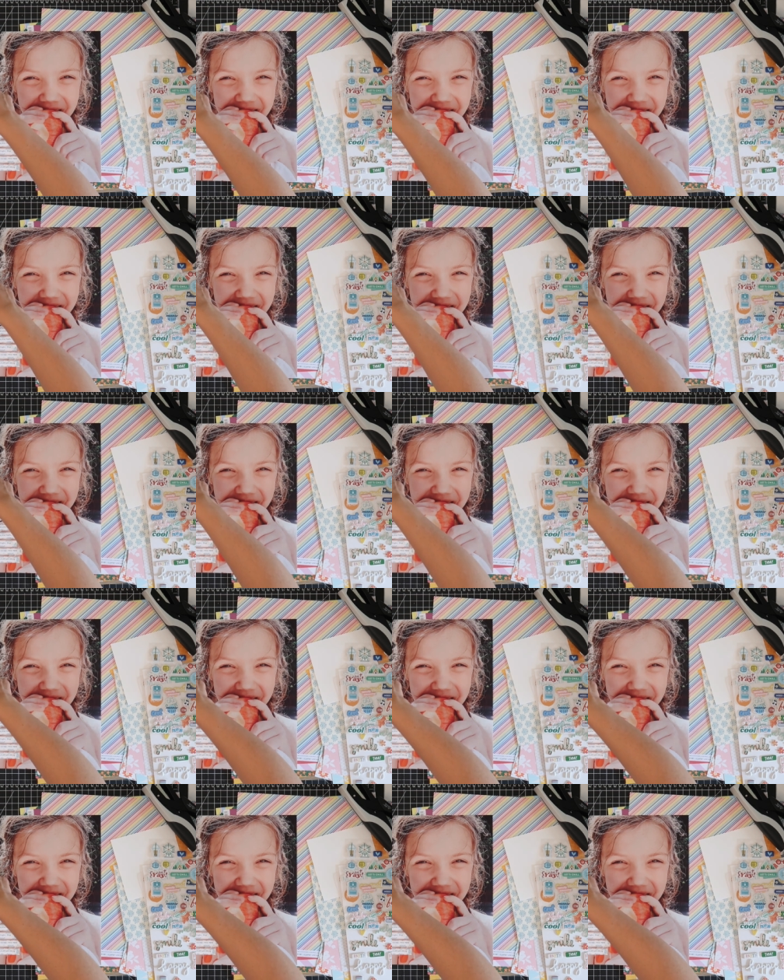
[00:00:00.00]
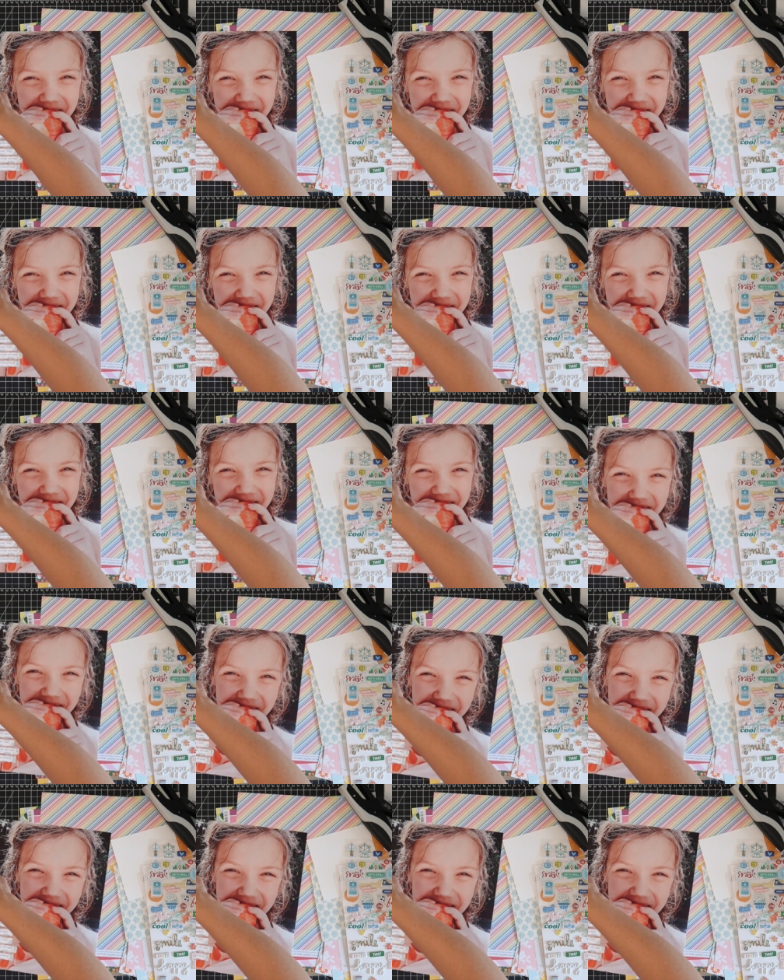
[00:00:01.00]
I don't know, this
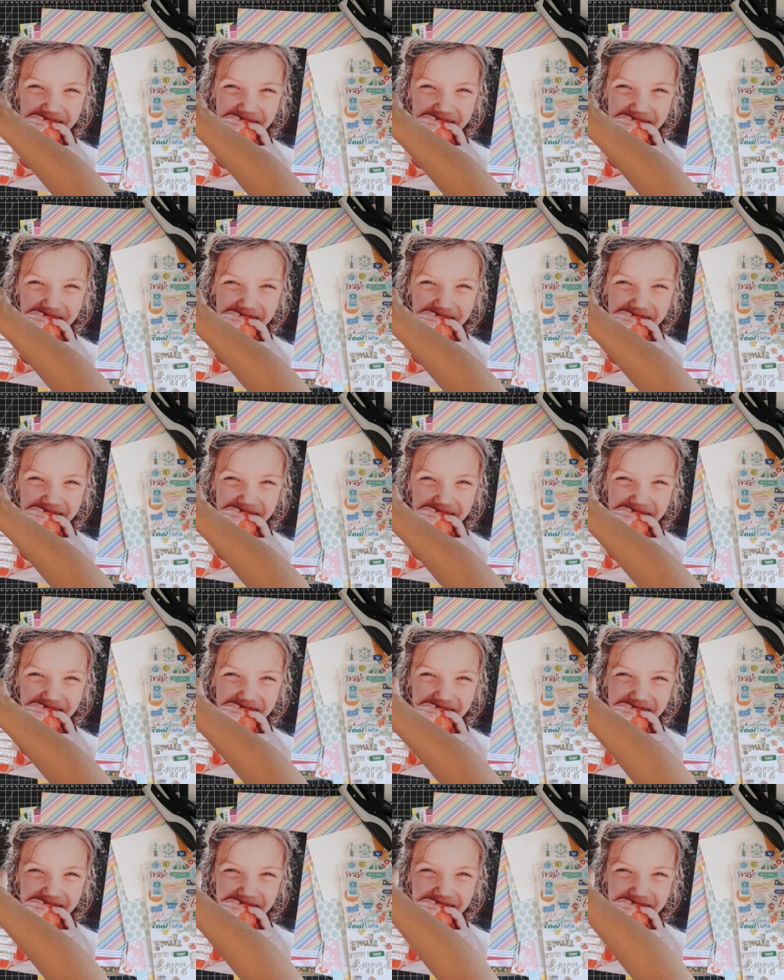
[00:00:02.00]
is gonna be funny.